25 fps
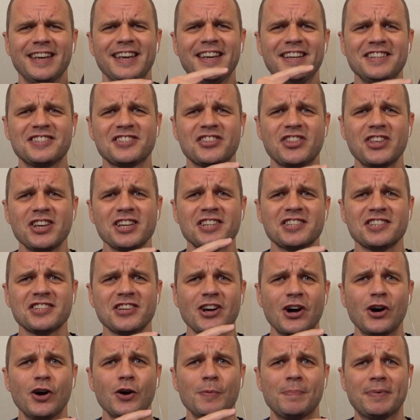Is this
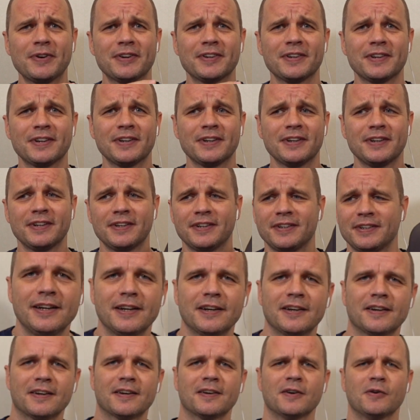urban?
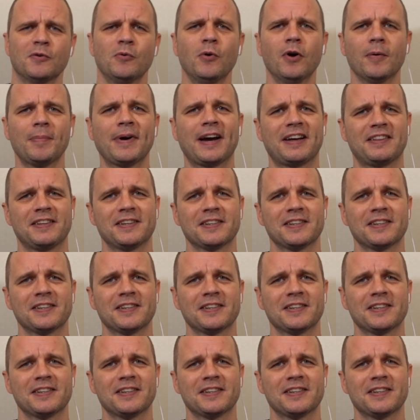What about